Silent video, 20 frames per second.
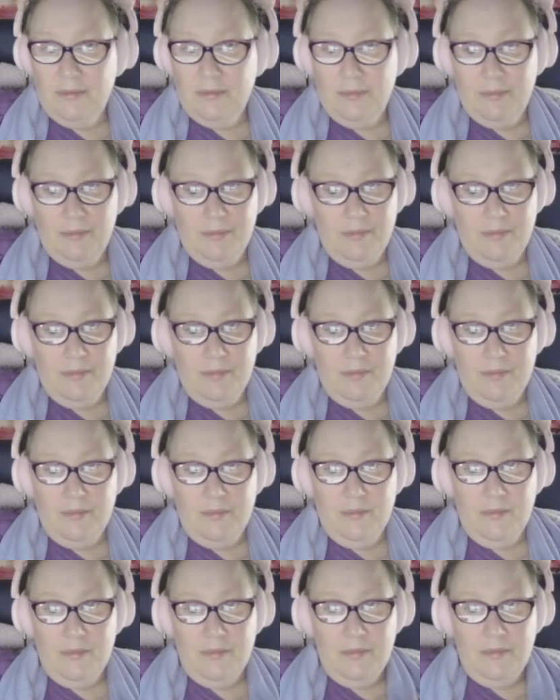
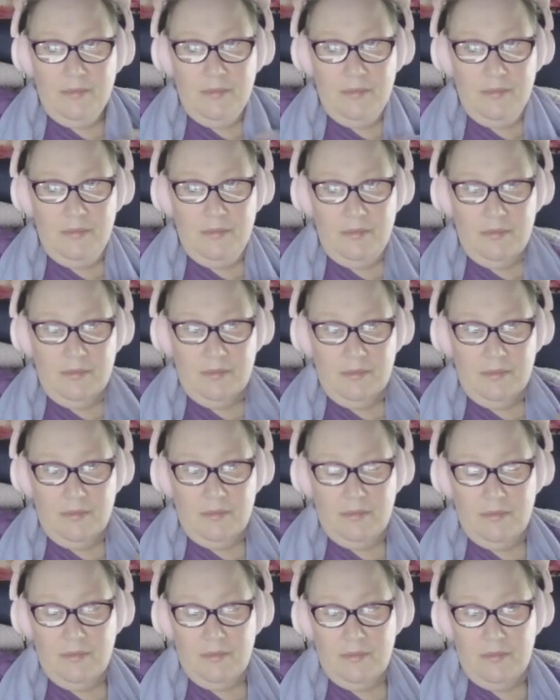
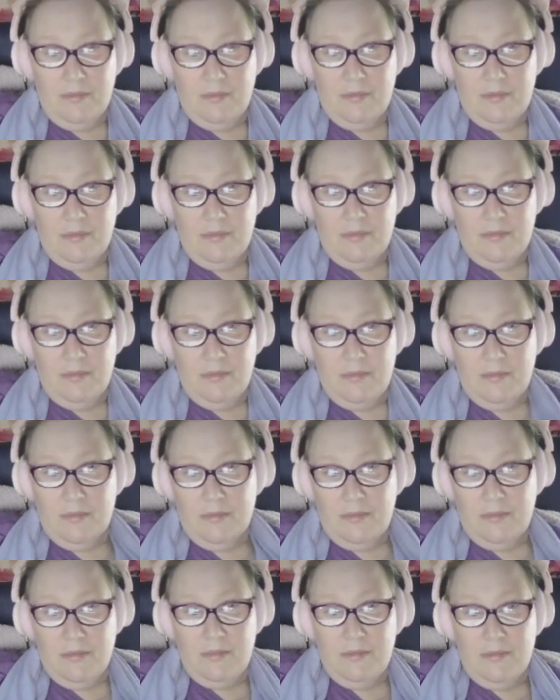
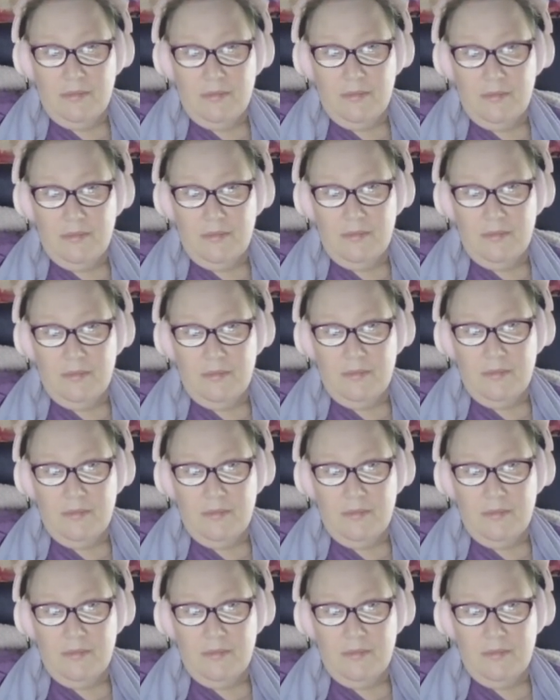This person isn't speaking.